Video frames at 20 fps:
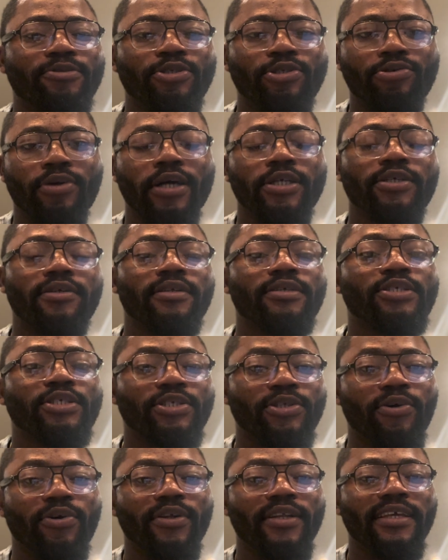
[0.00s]
to actually
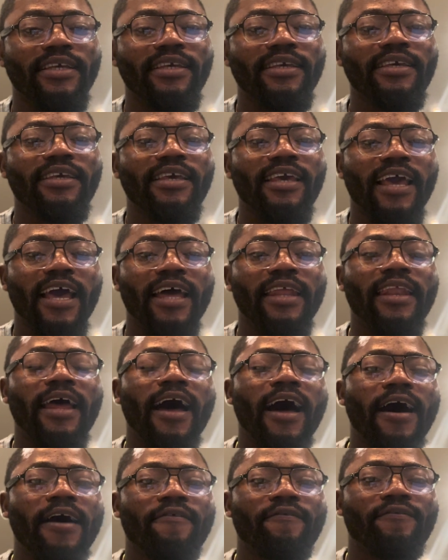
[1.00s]
study and
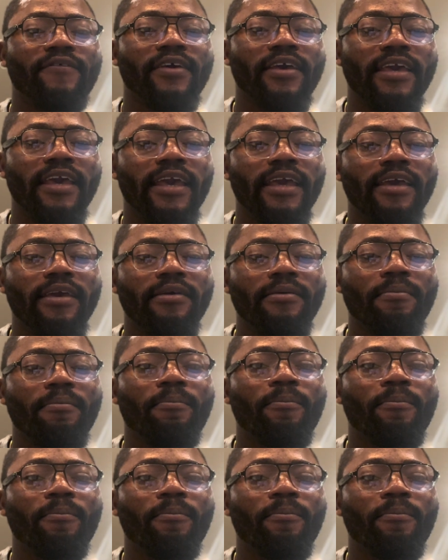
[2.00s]
have a